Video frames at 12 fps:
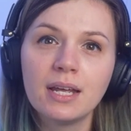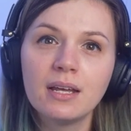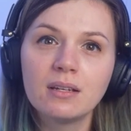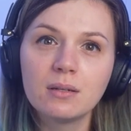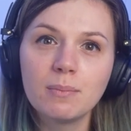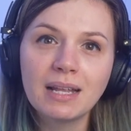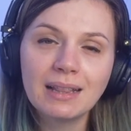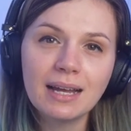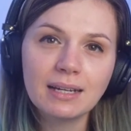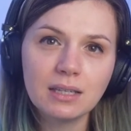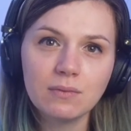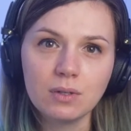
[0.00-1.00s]
the monthly
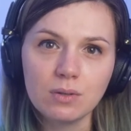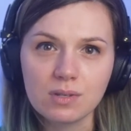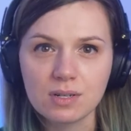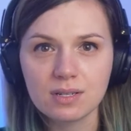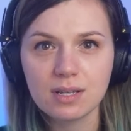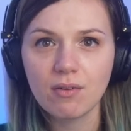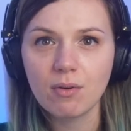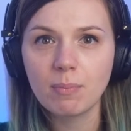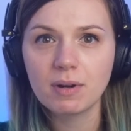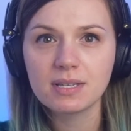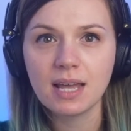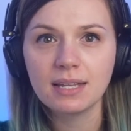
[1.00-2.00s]
active users are
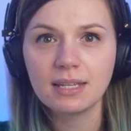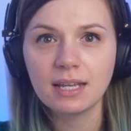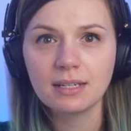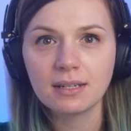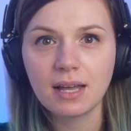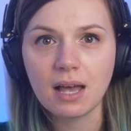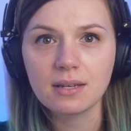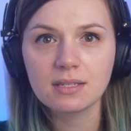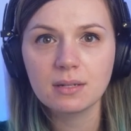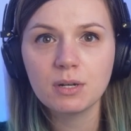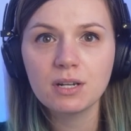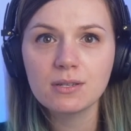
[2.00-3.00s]
representing the
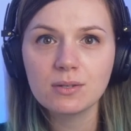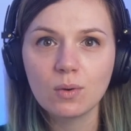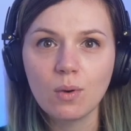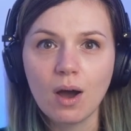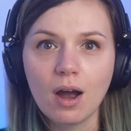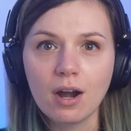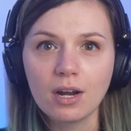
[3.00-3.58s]
customers who are